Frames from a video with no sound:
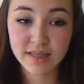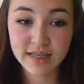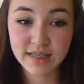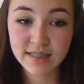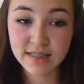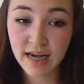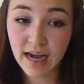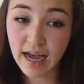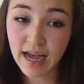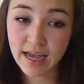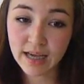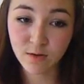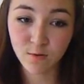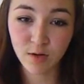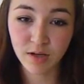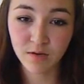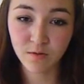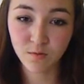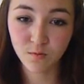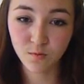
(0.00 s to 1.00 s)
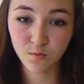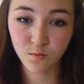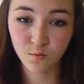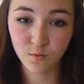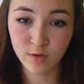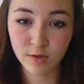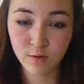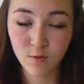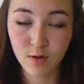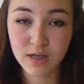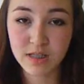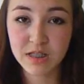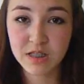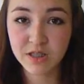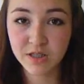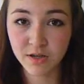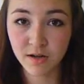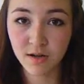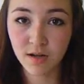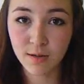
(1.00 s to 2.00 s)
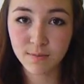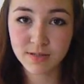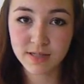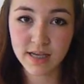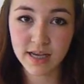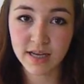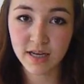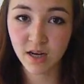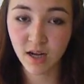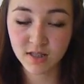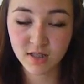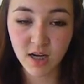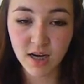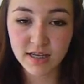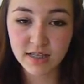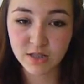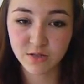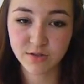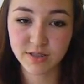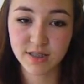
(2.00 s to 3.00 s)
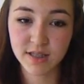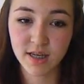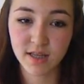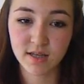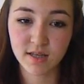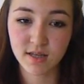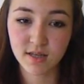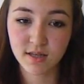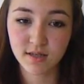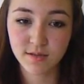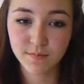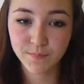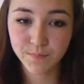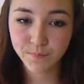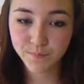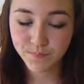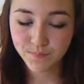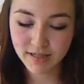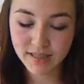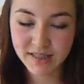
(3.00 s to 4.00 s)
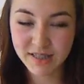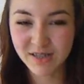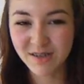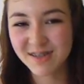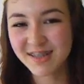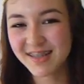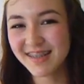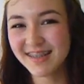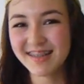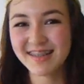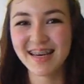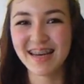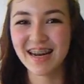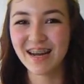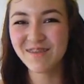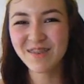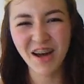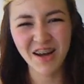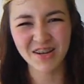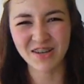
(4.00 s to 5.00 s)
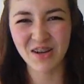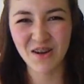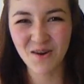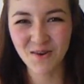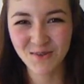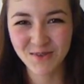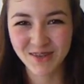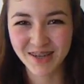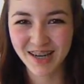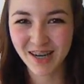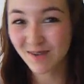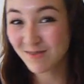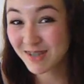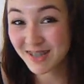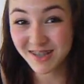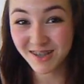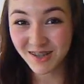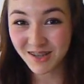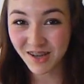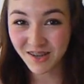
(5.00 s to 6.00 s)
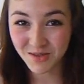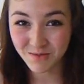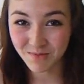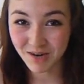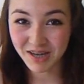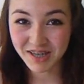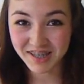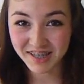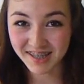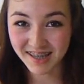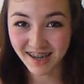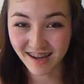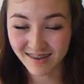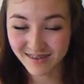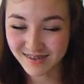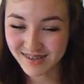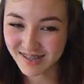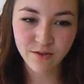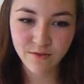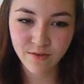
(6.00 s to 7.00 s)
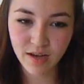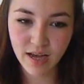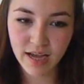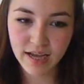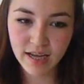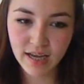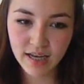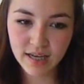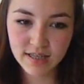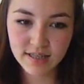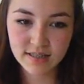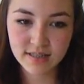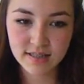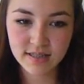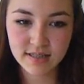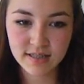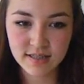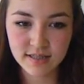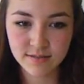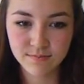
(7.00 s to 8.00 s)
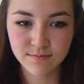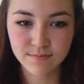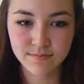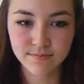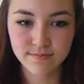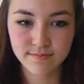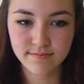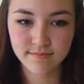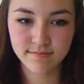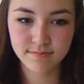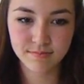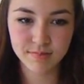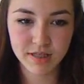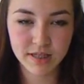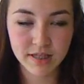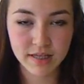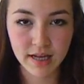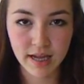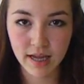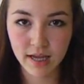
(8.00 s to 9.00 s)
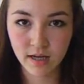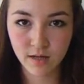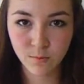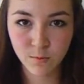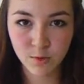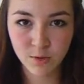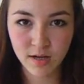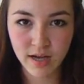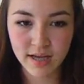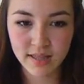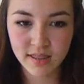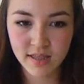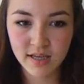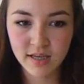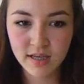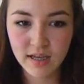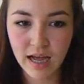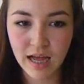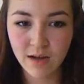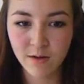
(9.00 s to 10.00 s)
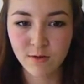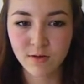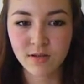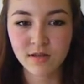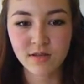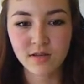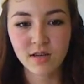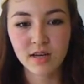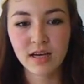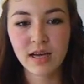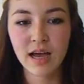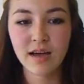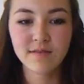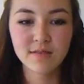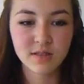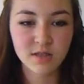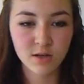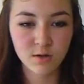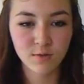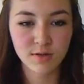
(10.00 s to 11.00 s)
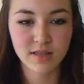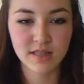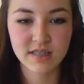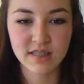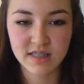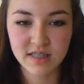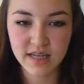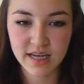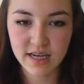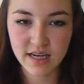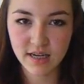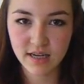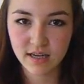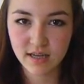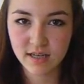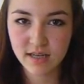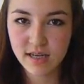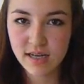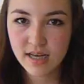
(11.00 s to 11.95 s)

He died when we were still upset and not talking to each other. But, you know, since then, I've gotten over it. I'm still on the market now. If I had to be an animal, I think I would have to go with the snake.